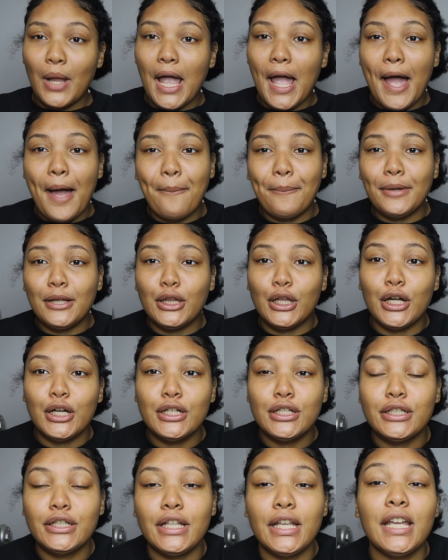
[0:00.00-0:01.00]
I'll be
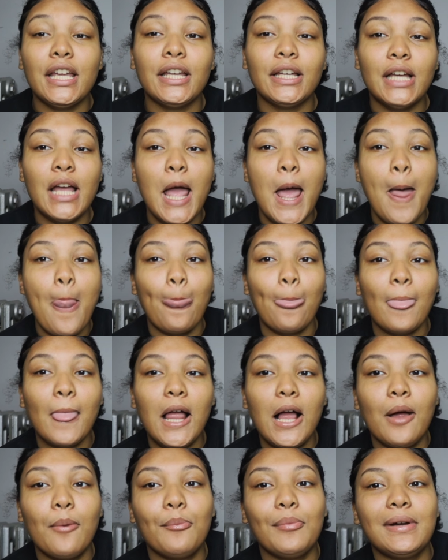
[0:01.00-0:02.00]
thirsty.
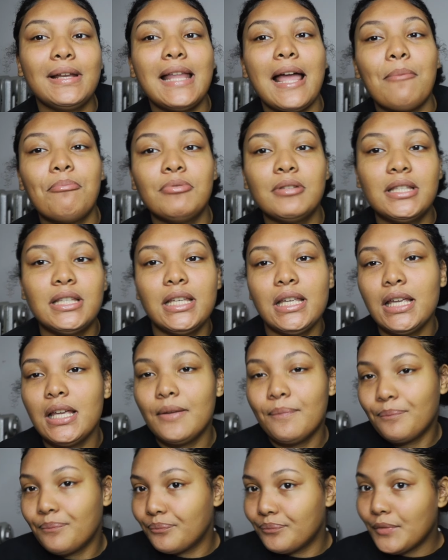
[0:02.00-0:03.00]
Bon appetit.
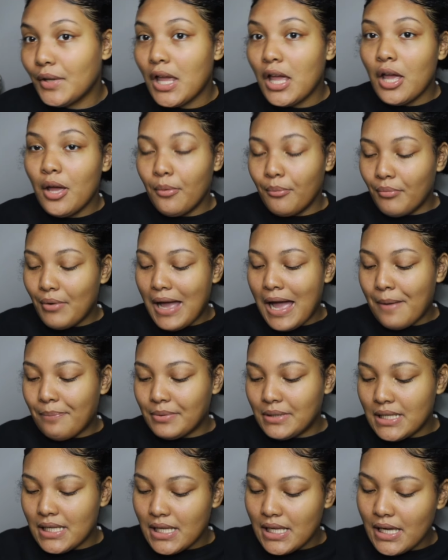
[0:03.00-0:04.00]
Bon
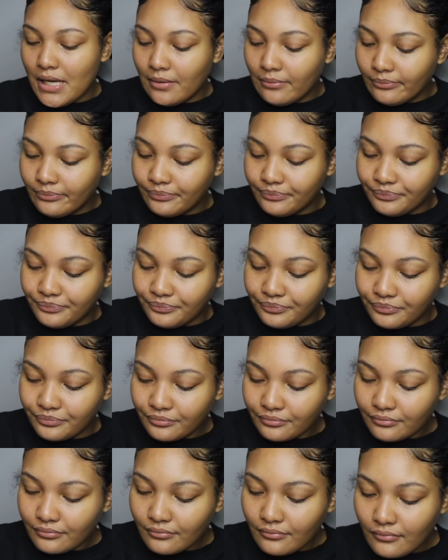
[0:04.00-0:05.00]
appetit.
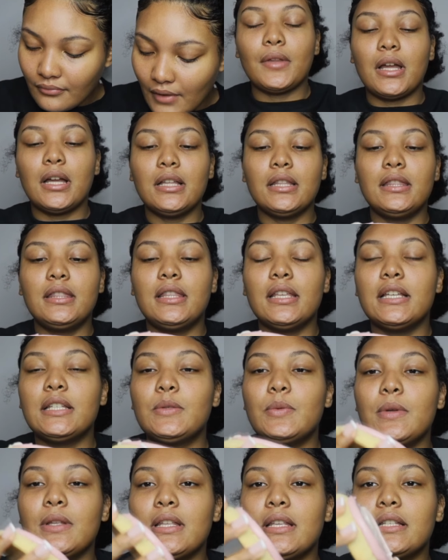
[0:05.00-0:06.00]

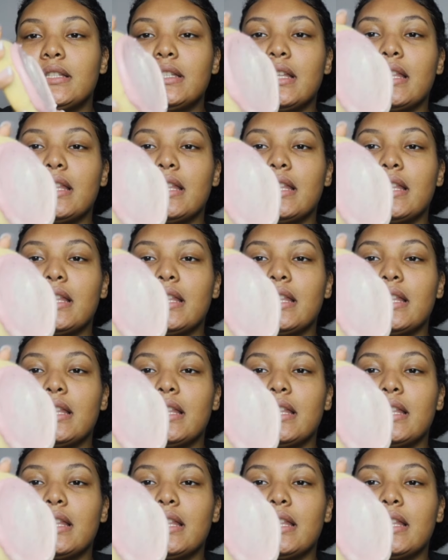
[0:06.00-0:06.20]
This one is